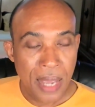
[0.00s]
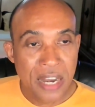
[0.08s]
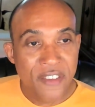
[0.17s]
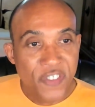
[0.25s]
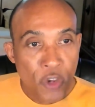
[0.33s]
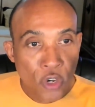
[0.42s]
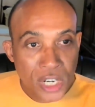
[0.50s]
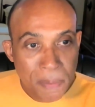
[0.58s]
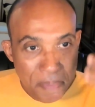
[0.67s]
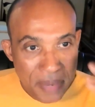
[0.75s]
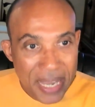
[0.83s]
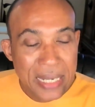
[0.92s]
And if you're going
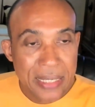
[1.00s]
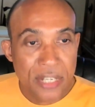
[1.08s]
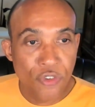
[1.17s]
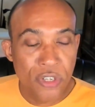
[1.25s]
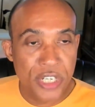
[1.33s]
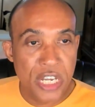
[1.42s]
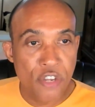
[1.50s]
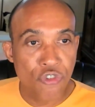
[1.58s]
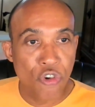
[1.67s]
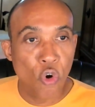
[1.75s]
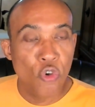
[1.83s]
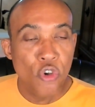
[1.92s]
to be an ascension
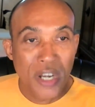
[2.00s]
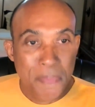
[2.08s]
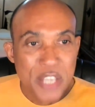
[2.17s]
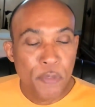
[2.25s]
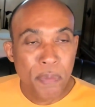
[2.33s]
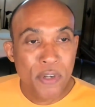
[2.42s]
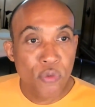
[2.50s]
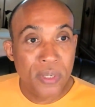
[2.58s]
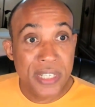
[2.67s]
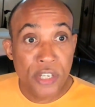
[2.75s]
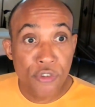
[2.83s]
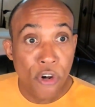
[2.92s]
teacher or you're going to be a spiritual
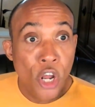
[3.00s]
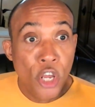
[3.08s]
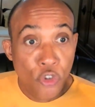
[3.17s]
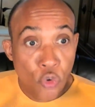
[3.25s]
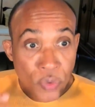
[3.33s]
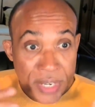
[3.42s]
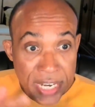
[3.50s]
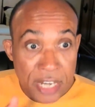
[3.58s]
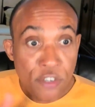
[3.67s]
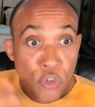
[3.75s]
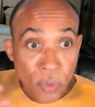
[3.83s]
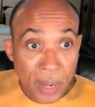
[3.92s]
teacher, you need
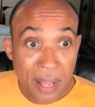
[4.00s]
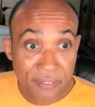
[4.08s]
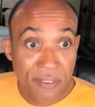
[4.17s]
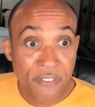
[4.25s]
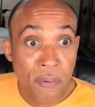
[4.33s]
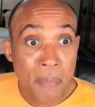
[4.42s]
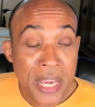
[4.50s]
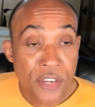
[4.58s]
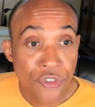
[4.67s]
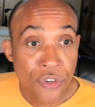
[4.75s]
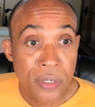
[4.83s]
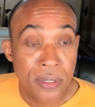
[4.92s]
to have
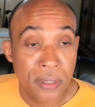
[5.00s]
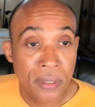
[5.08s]
information.